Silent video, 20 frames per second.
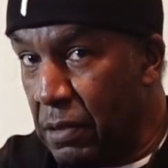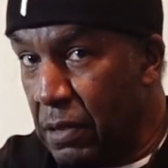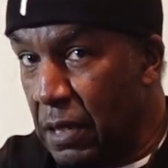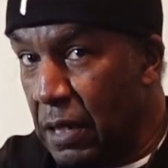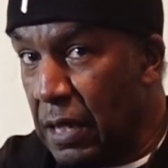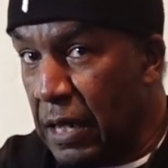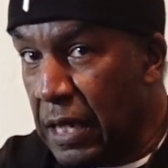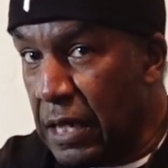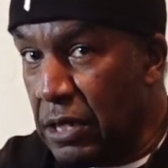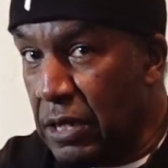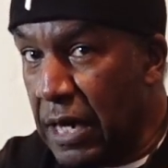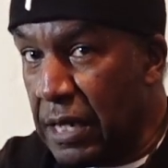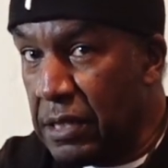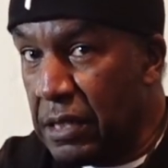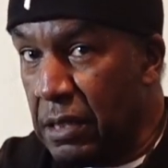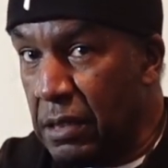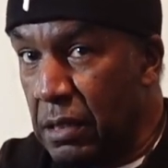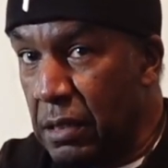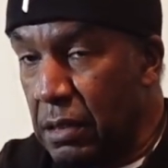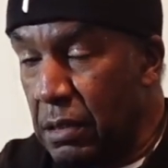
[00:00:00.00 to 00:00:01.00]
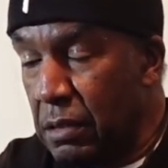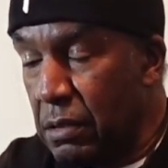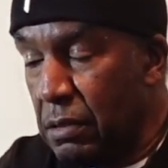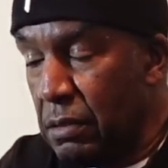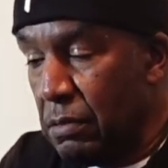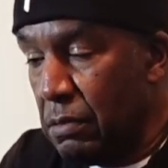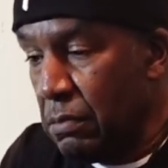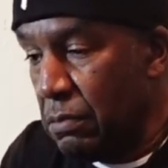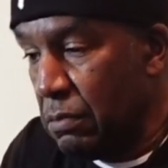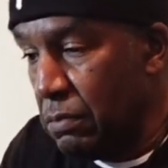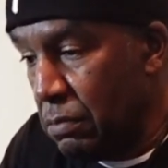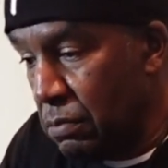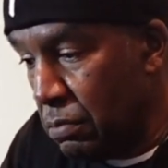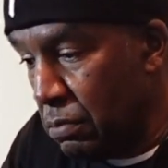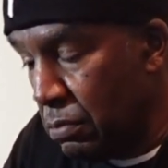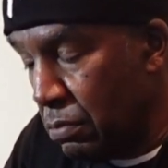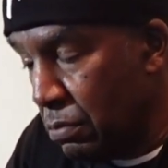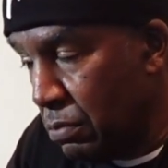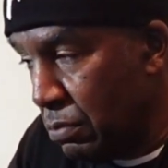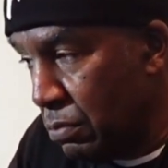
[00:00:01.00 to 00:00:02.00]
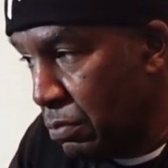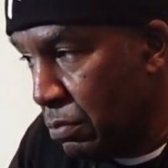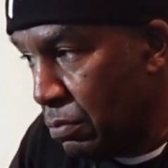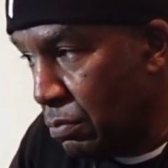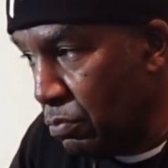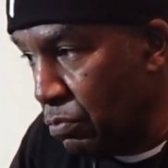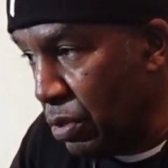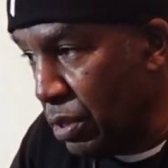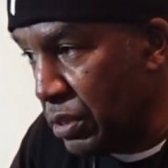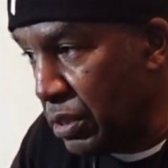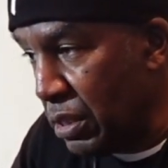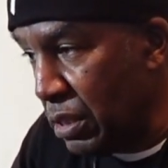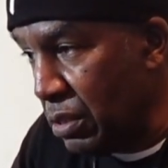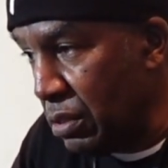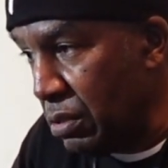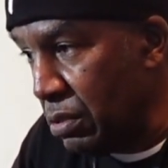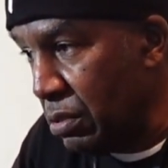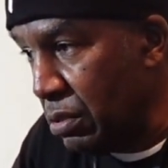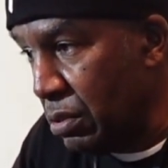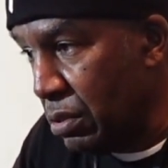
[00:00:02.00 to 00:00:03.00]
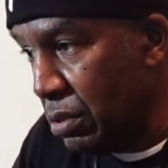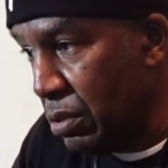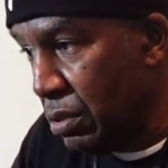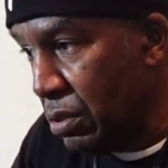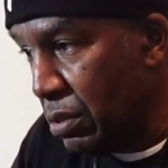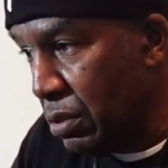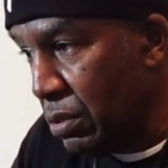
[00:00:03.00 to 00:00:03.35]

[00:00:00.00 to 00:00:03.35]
And when was that? Like 80? You said 82?